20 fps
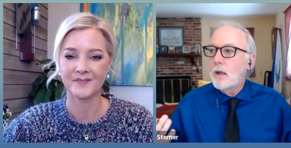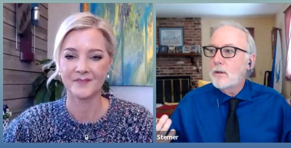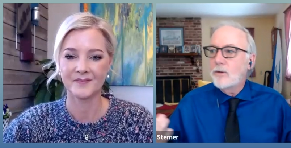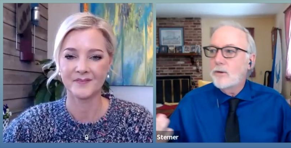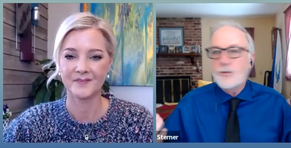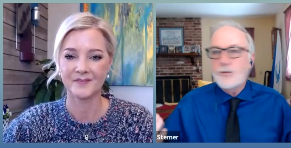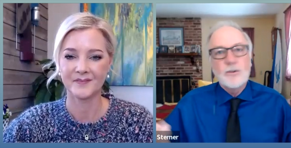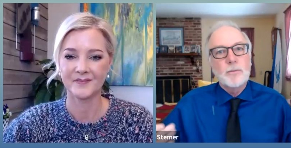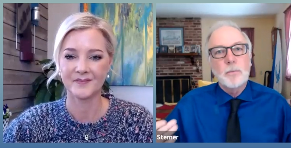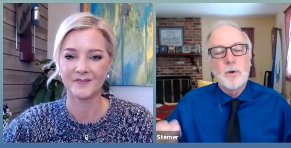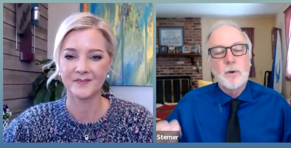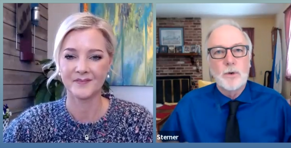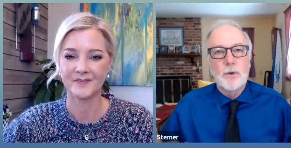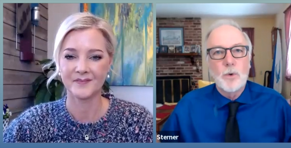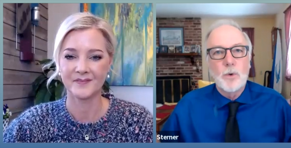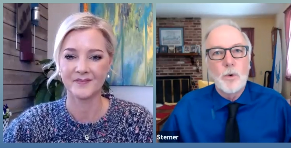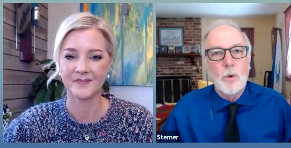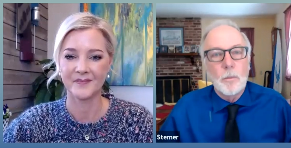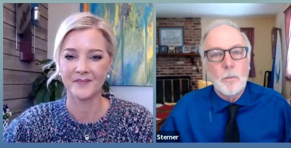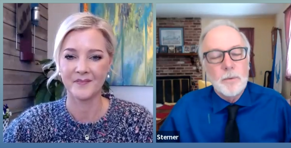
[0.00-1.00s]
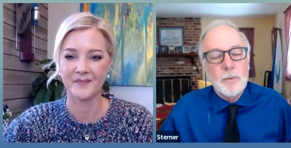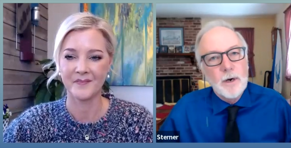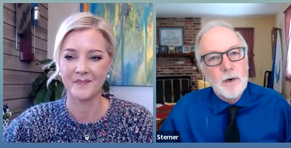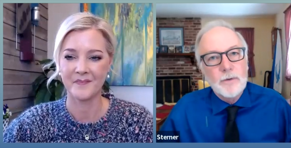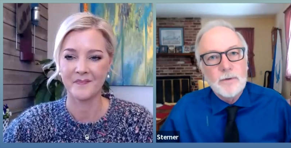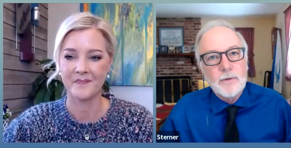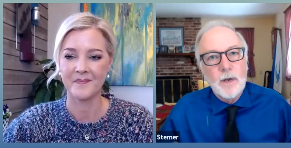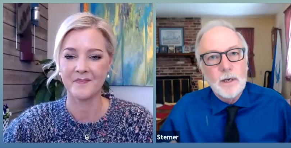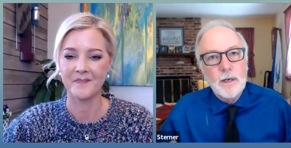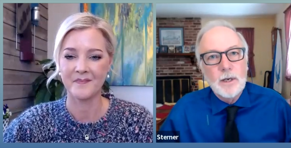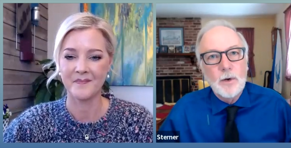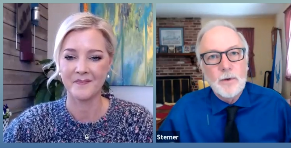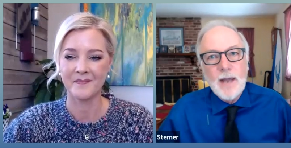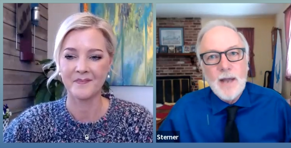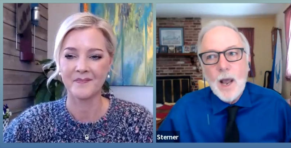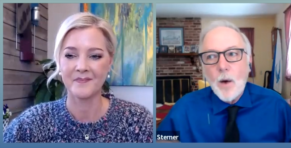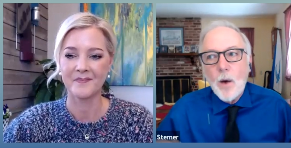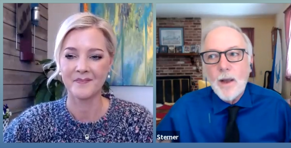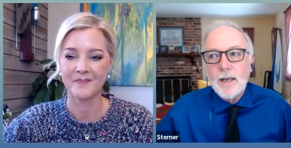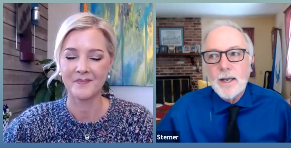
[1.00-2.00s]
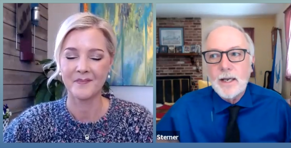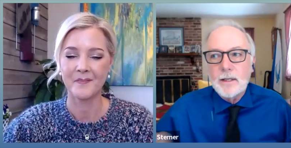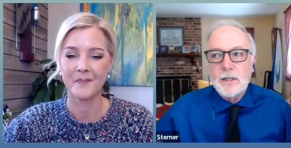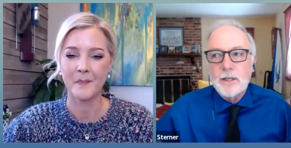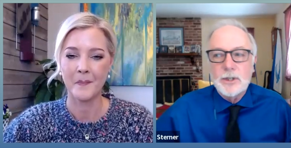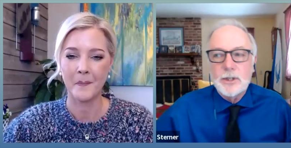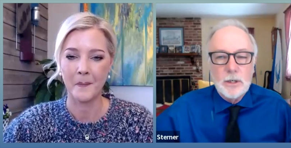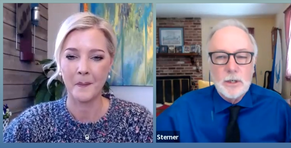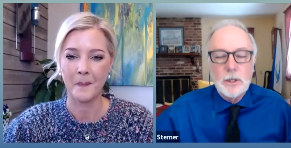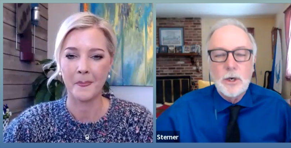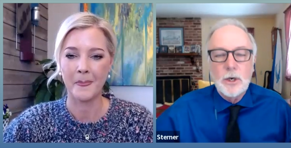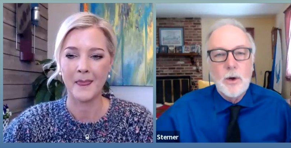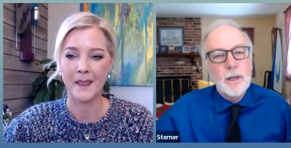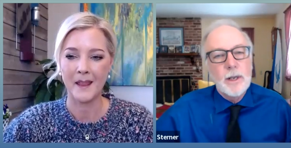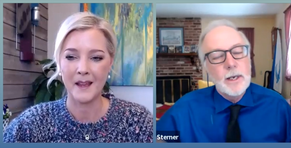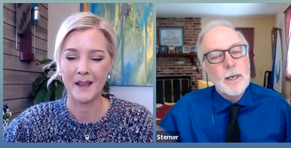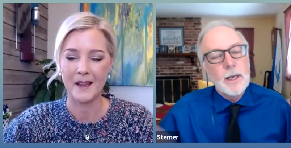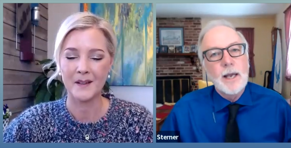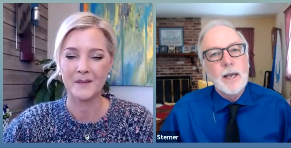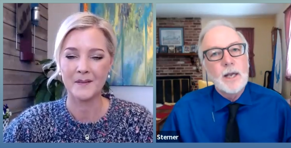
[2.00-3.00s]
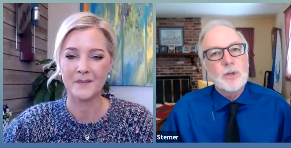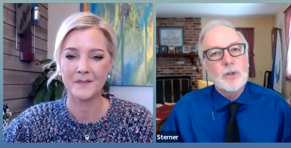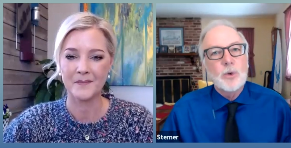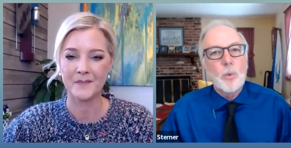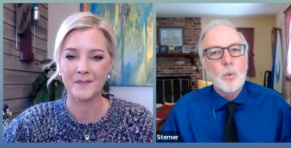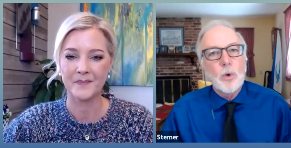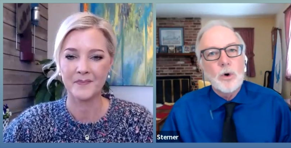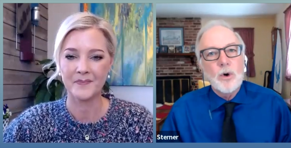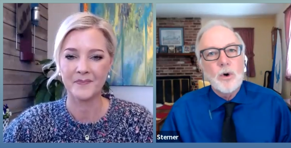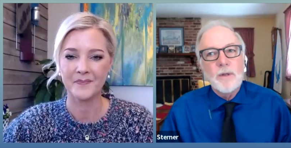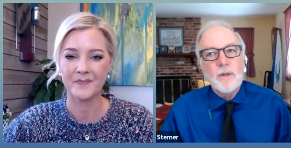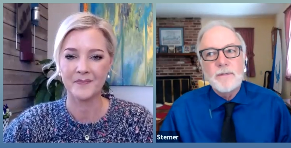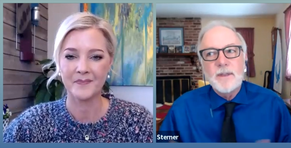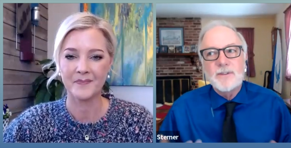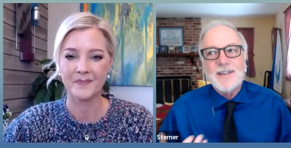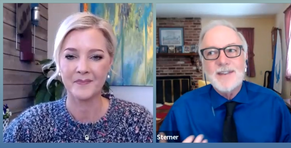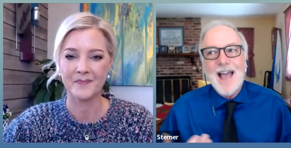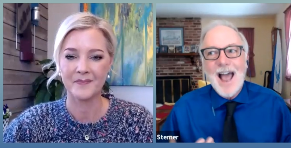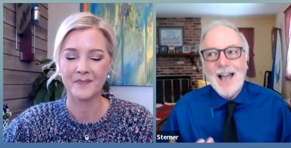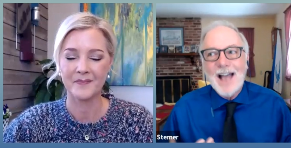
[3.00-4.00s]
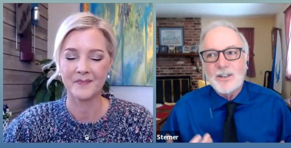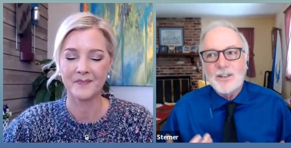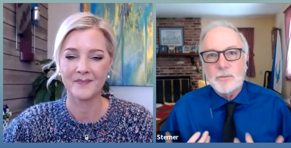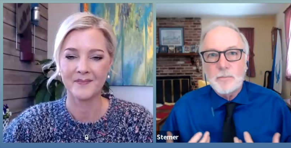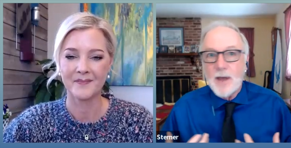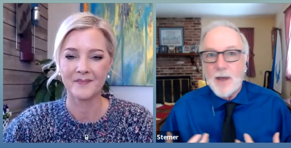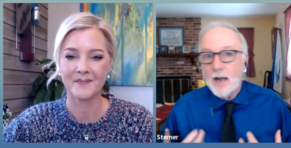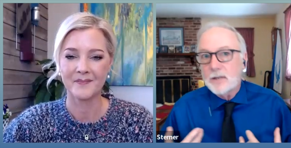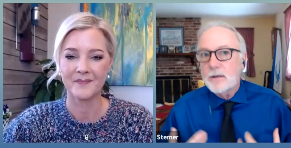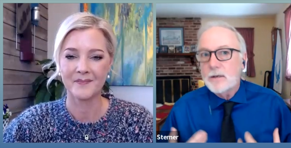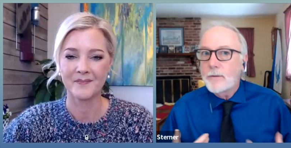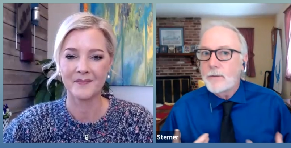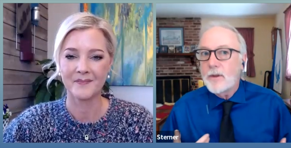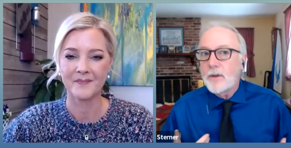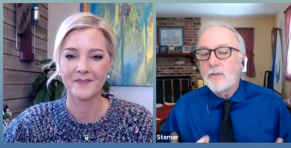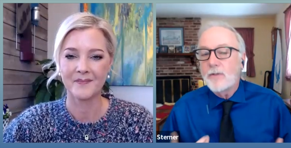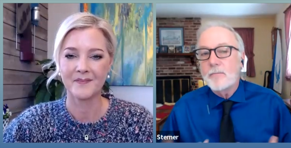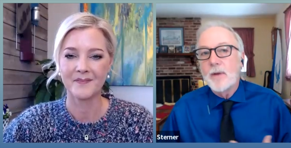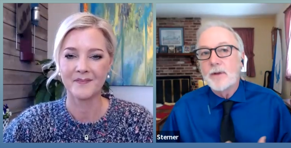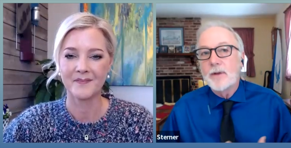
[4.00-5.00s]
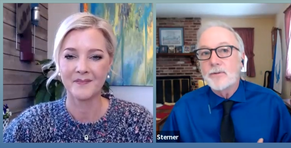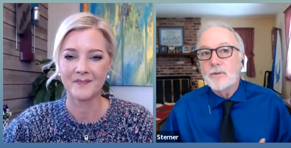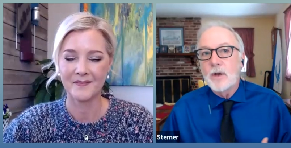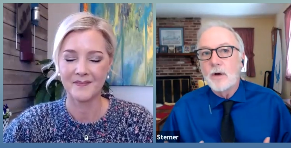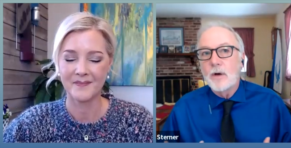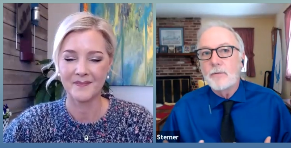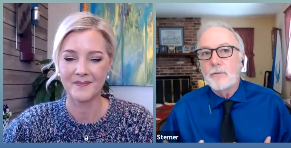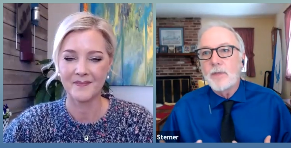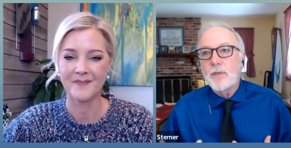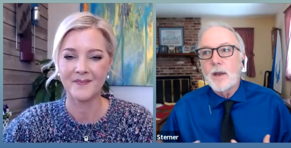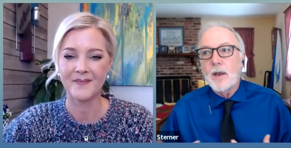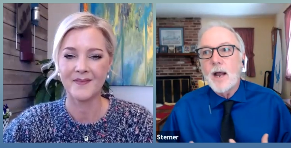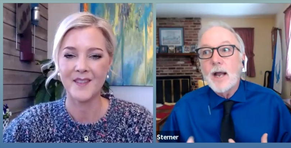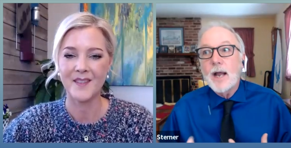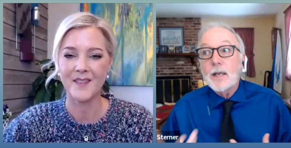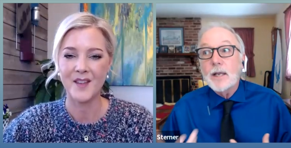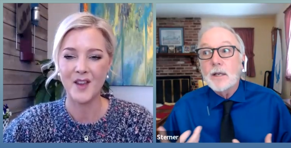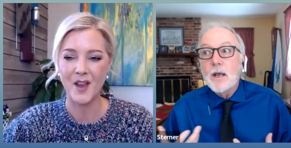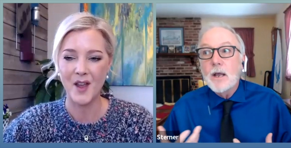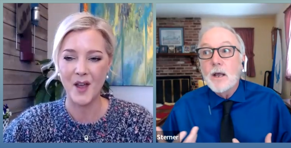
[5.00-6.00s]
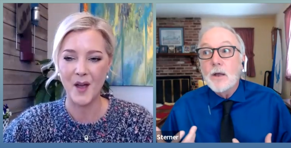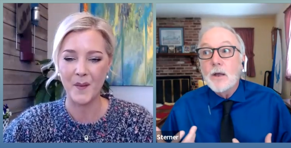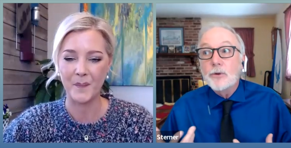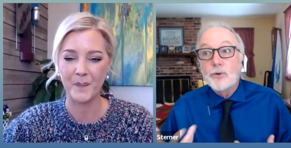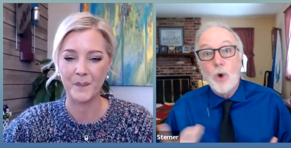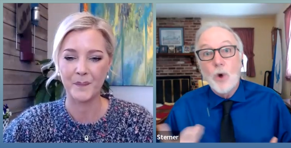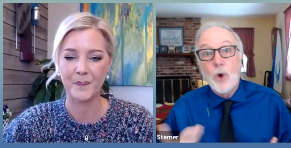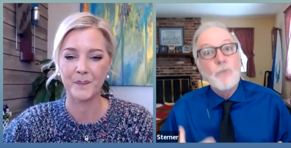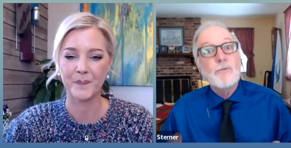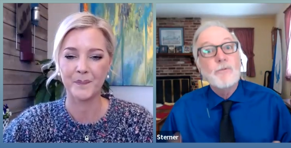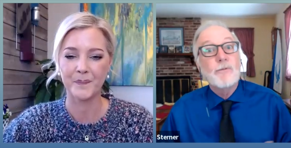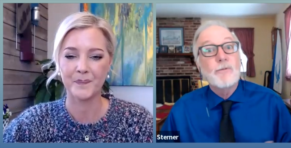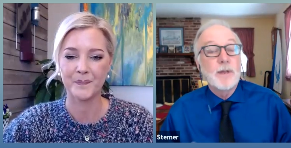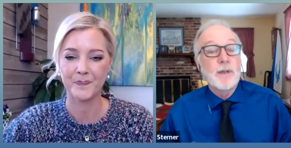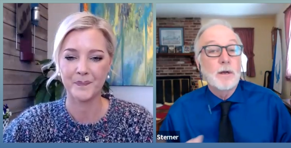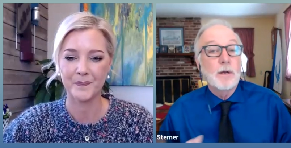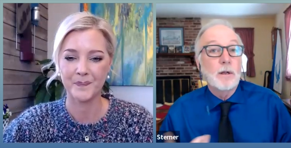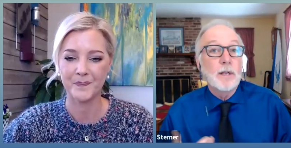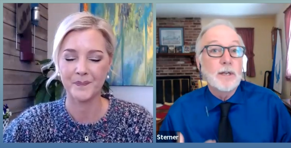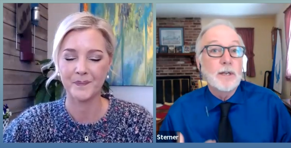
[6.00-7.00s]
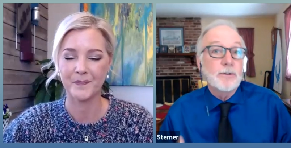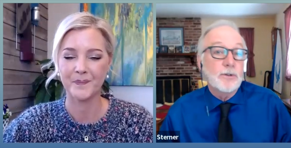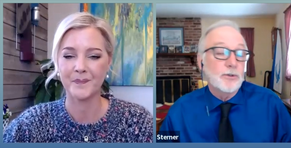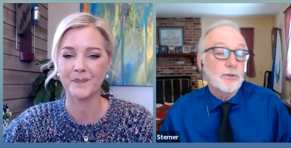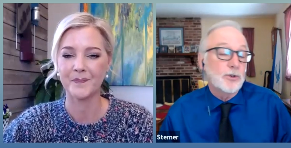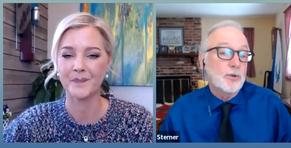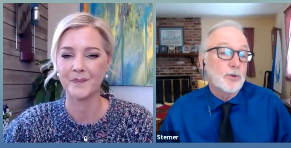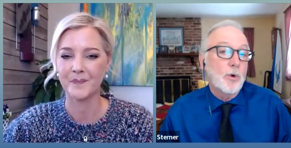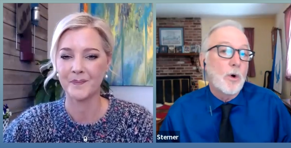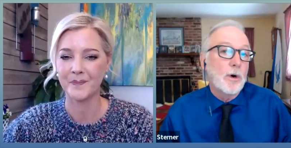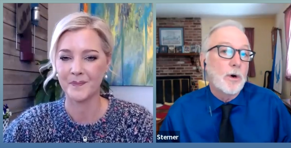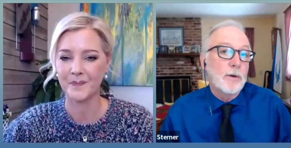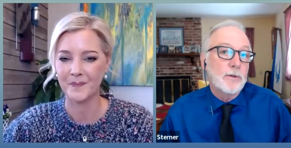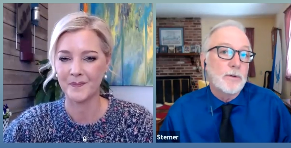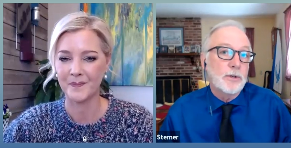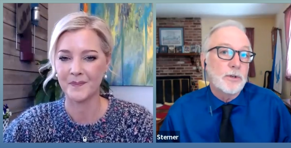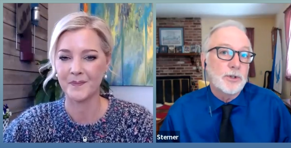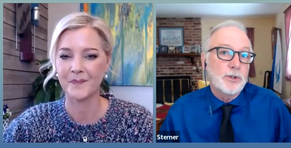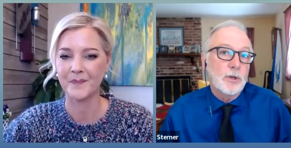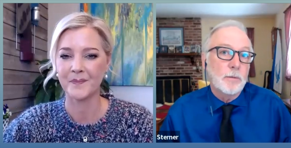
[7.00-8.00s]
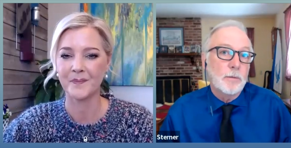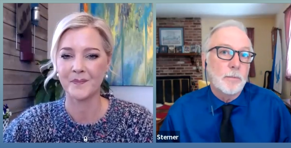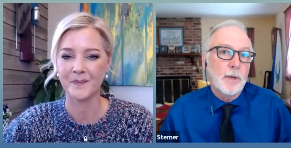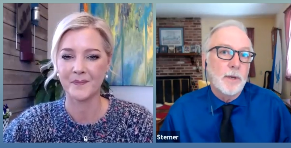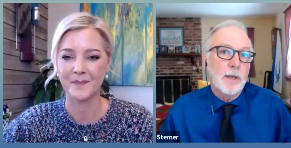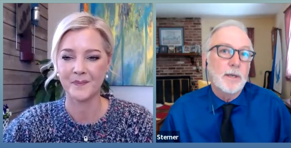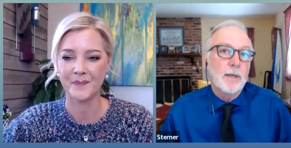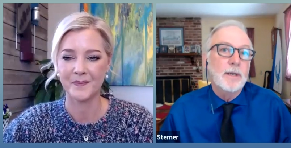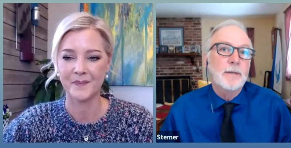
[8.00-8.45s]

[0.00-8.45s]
Speaker 1: this is pretty cool because, you know, now I get to, you know, I, I get to work on this aspect of myself that I don't feel is as strong as it should be.